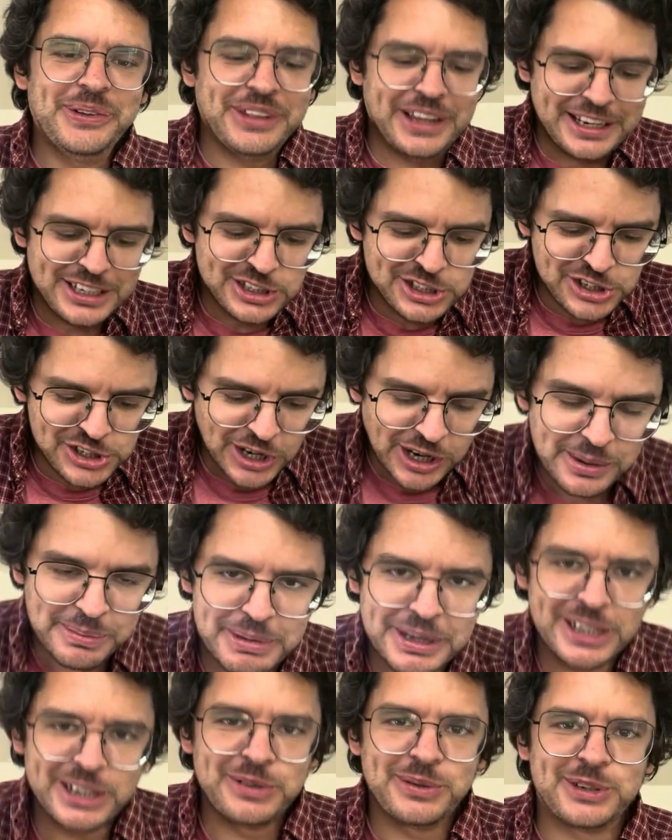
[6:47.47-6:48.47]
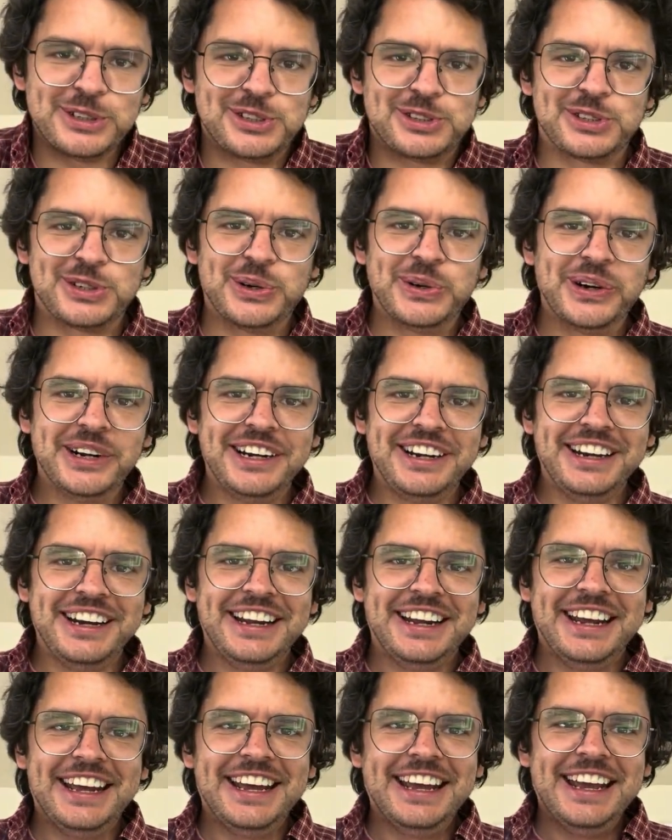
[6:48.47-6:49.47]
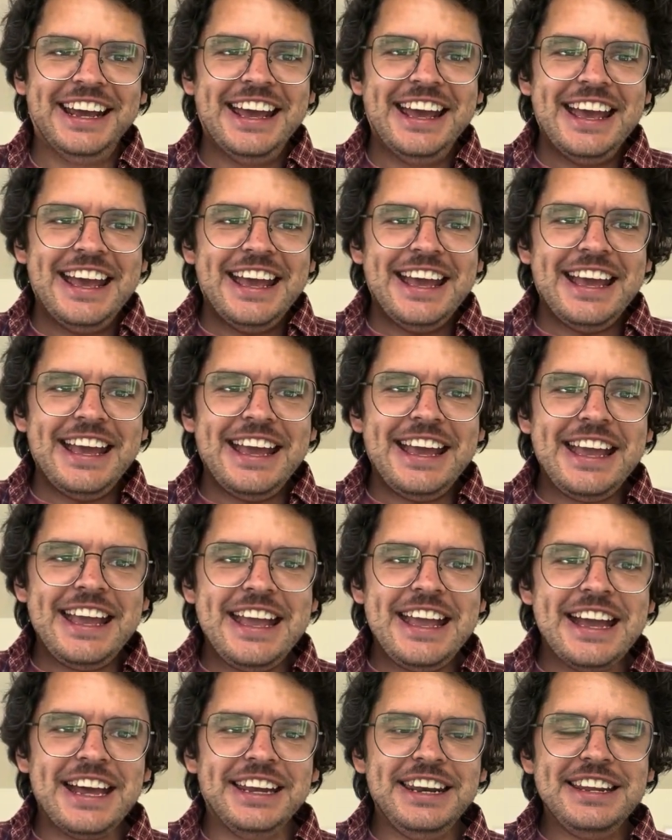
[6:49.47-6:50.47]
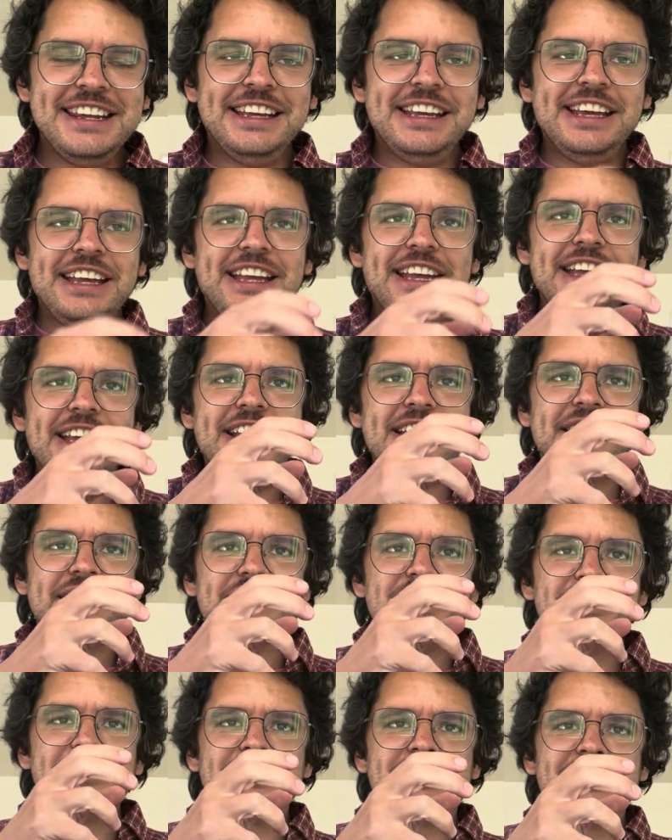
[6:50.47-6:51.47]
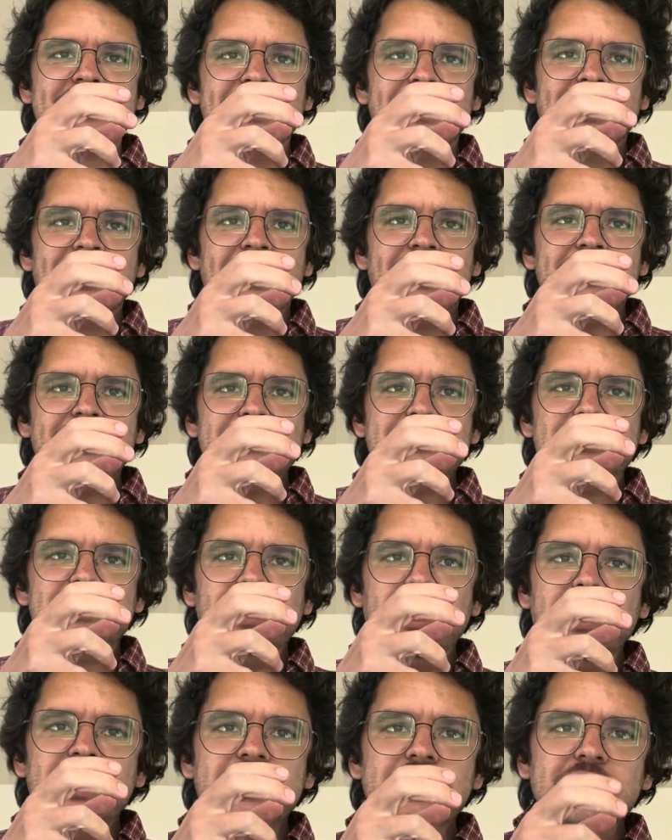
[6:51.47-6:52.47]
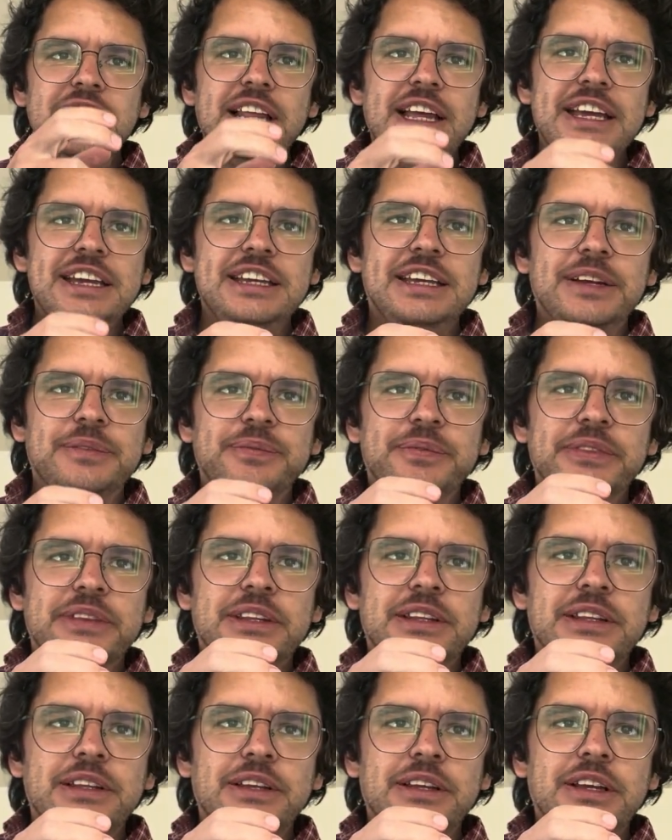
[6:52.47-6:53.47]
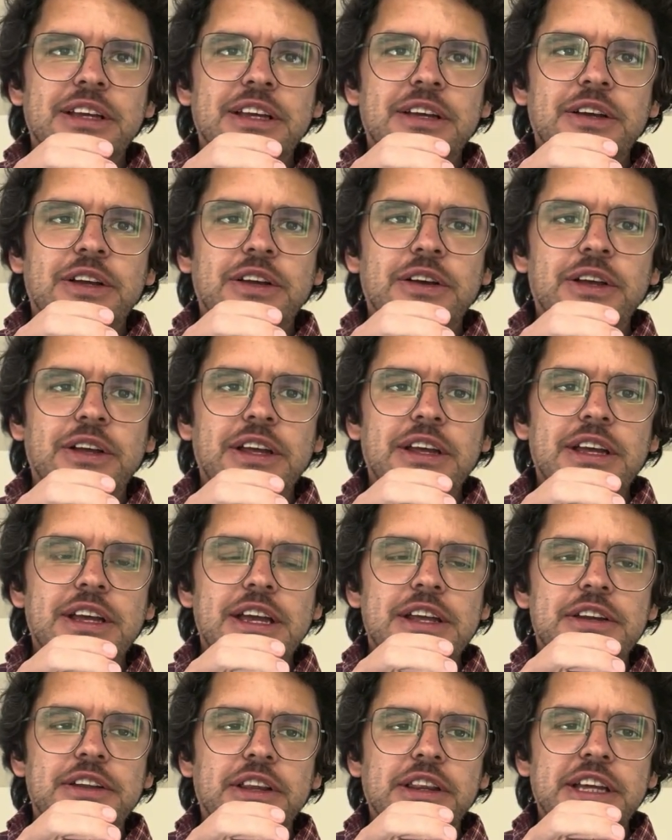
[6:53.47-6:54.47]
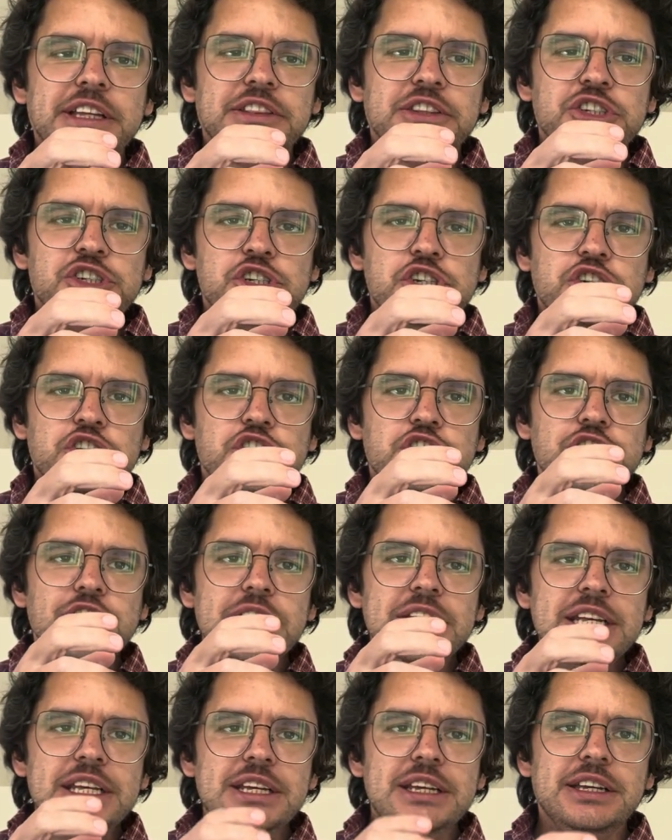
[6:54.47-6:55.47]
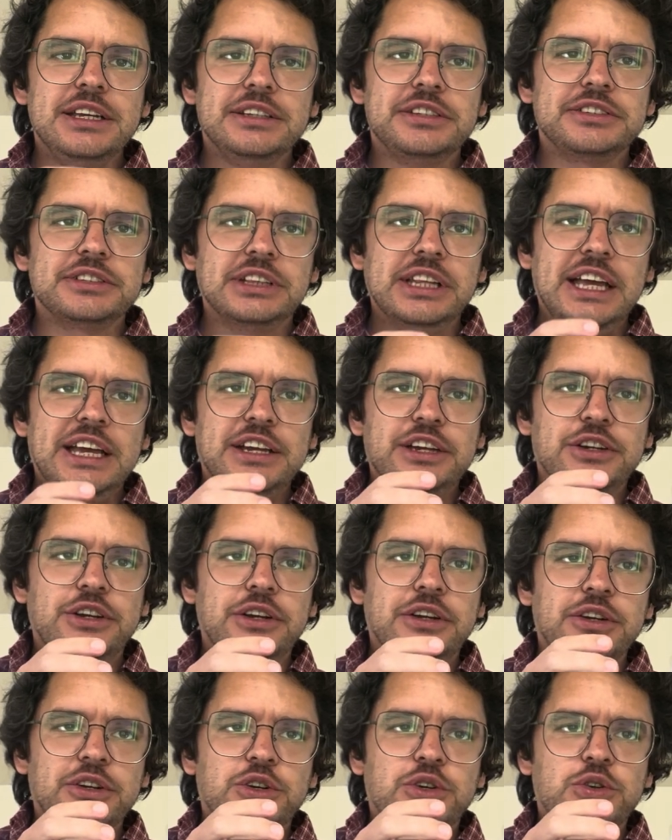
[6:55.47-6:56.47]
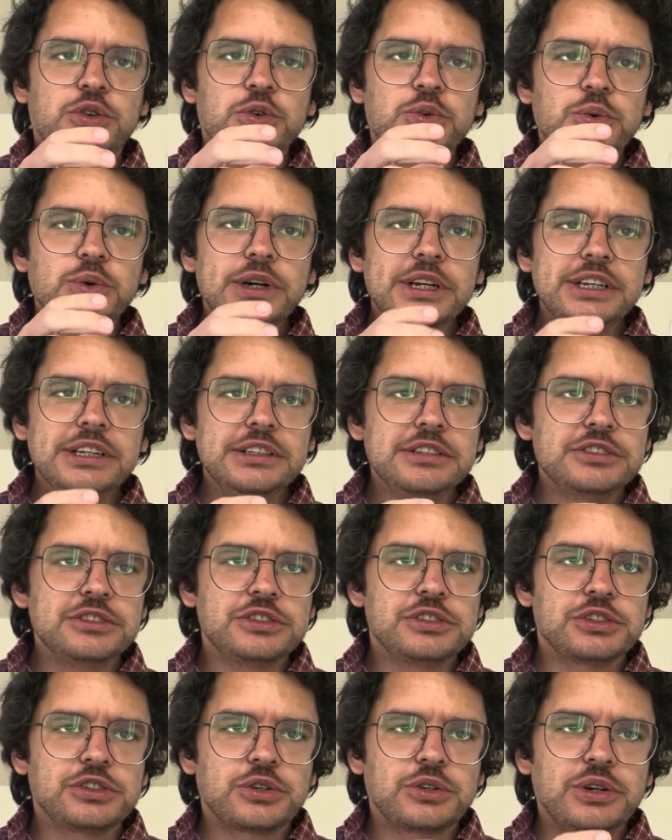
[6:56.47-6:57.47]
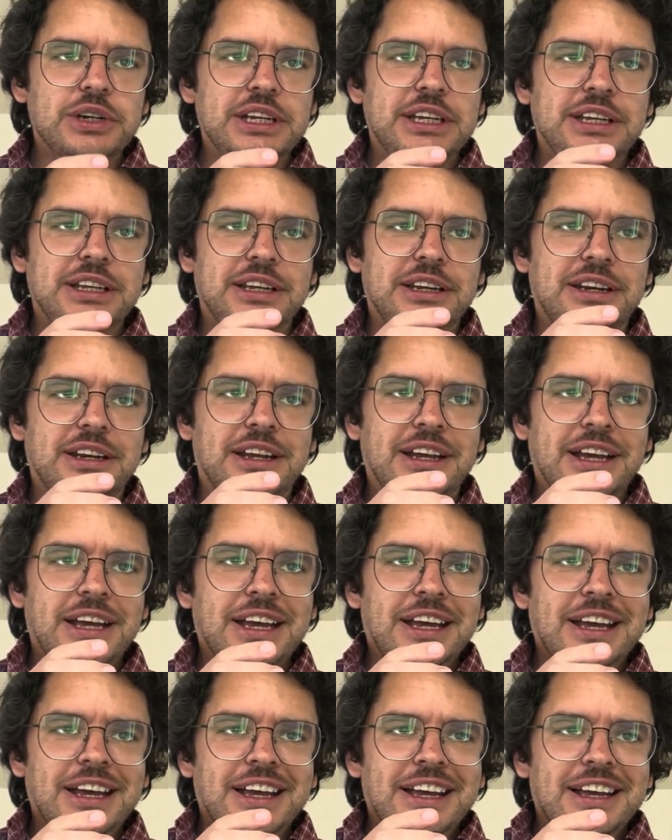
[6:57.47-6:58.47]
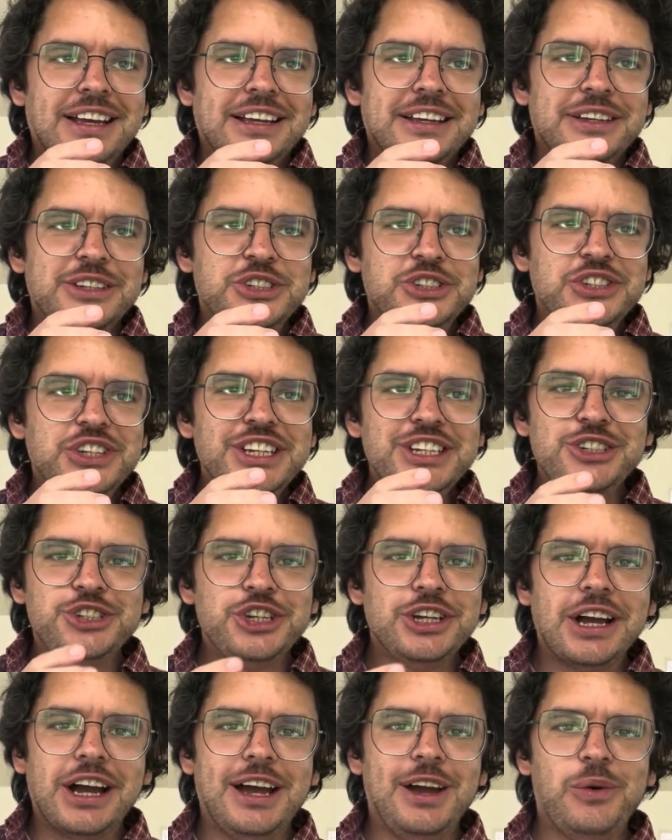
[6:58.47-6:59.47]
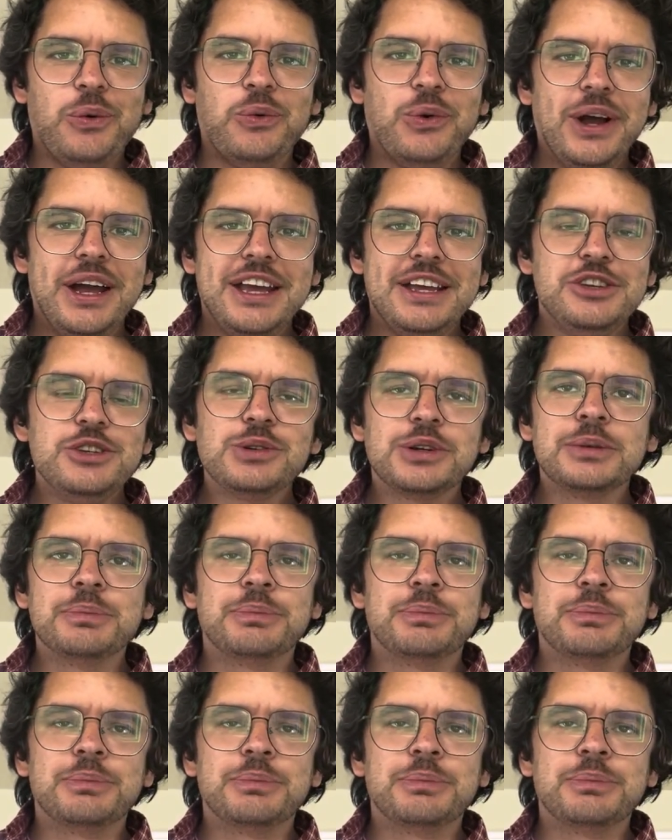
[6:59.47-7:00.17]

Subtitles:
They jump into a sewer, and it's done like in like the shittiest like green screen CGI way you can